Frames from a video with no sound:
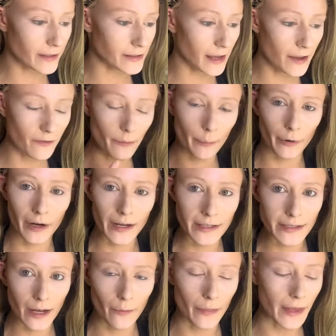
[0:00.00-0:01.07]
I even brought it
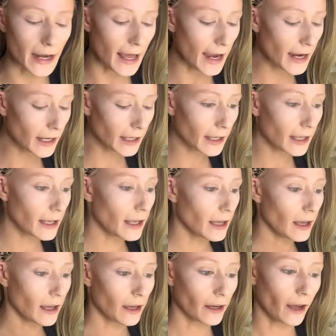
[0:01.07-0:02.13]
down the neck.
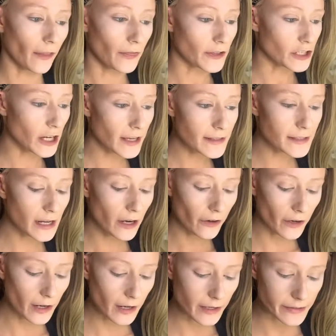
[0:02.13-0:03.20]
I got the chest
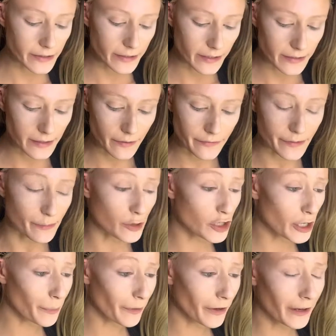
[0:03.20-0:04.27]
area because it does have some
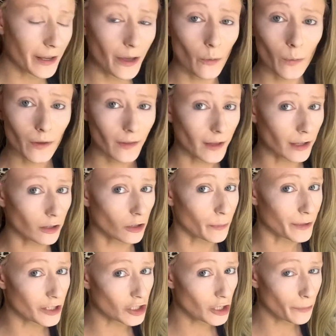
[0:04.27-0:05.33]
shimmer in it. We like a little bit
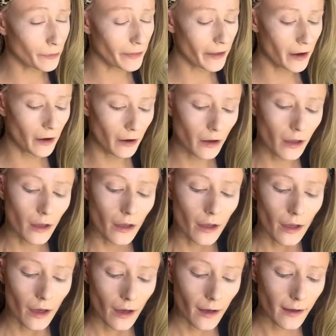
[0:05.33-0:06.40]
of shimmer there.
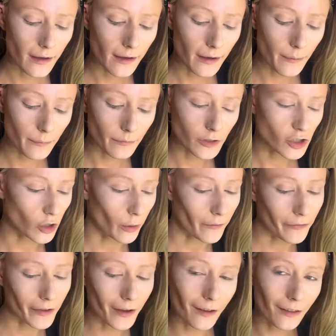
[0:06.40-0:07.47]
show off
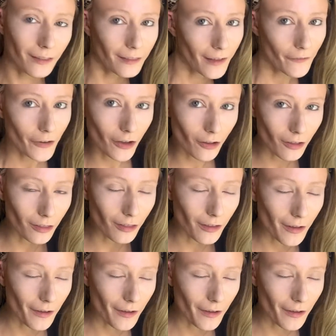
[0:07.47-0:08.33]
the clavicle.